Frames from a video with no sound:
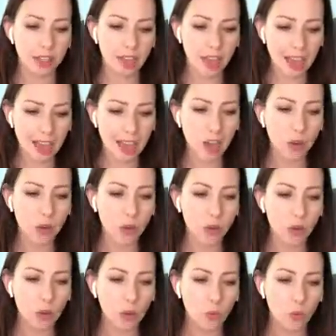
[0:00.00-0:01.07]
how
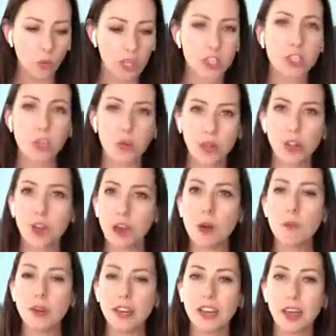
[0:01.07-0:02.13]
we're showing
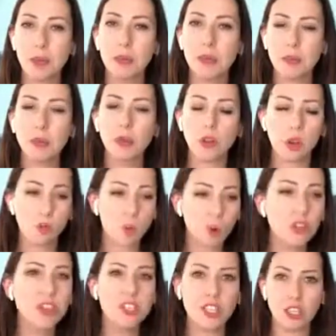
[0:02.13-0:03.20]
up and how people are
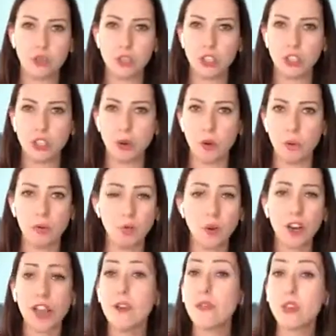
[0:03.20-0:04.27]
wanting you to show up in
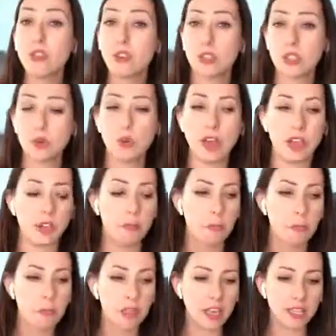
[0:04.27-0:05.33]
whatever you're doing
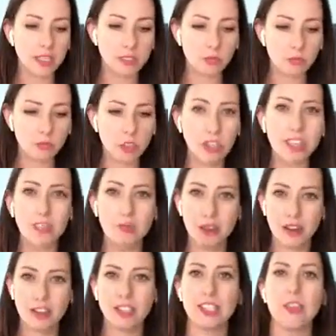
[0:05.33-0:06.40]
is
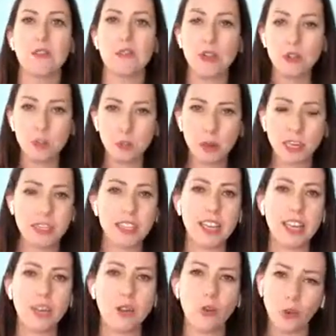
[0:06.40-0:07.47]
transparency and
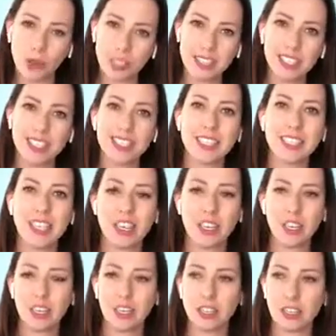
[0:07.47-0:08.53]
vulnerability and authenticity,
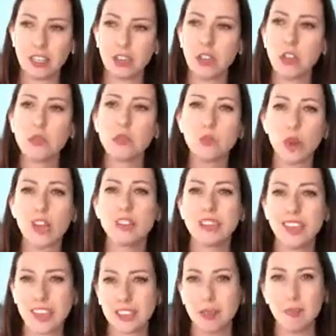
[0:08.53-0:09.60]
and those words,
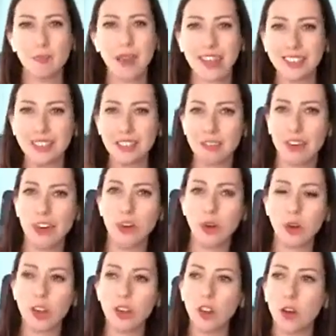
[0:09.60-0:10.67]
yes, are banded around
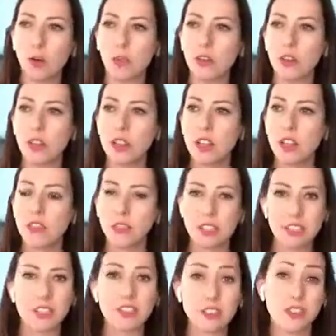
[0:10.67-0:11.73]
quite a lot, but
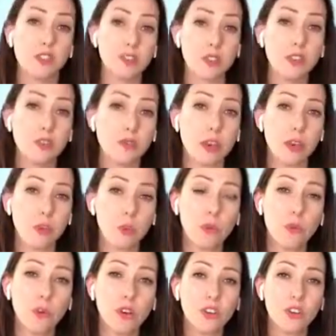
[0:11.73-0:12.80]
this is the truth of it. We
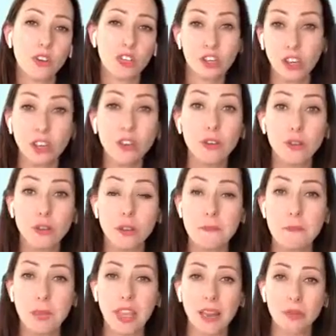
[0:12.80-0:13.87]
want you,
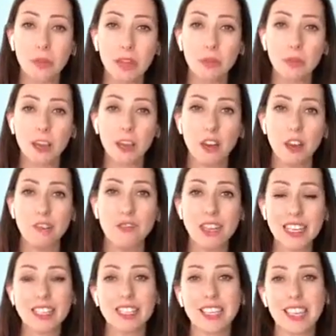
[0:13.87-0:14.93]
and people are
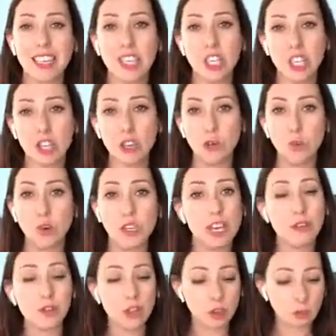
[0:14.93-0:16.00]
investing in you.
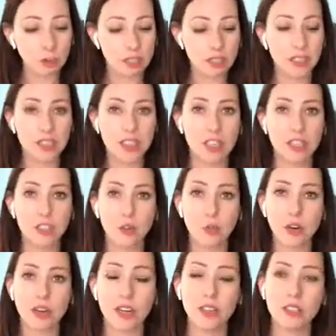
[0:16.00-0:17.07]
Whatever your business is, your
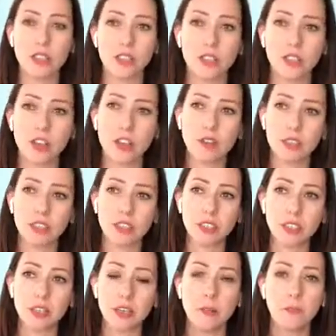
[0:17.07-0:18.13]
products and your
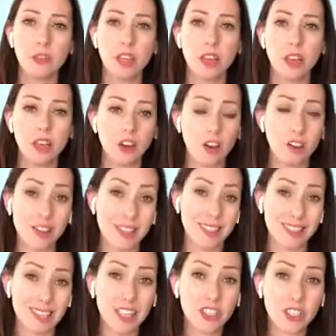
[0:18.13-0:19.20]
services are an
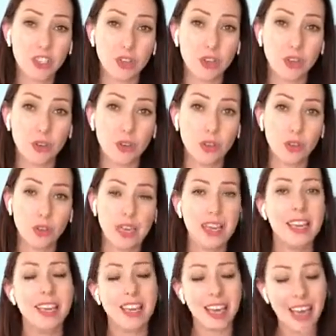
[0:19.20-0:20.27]
extension of who you
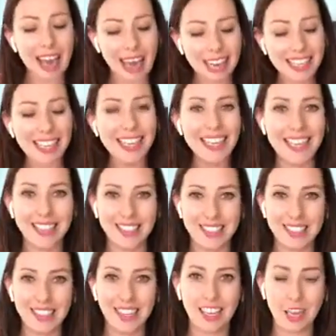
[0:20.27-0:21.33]
be, at
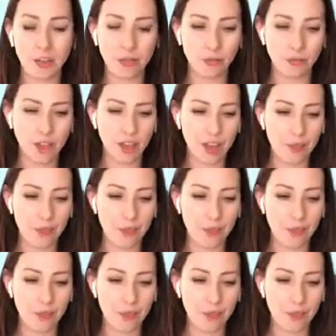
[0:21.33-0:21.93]
least if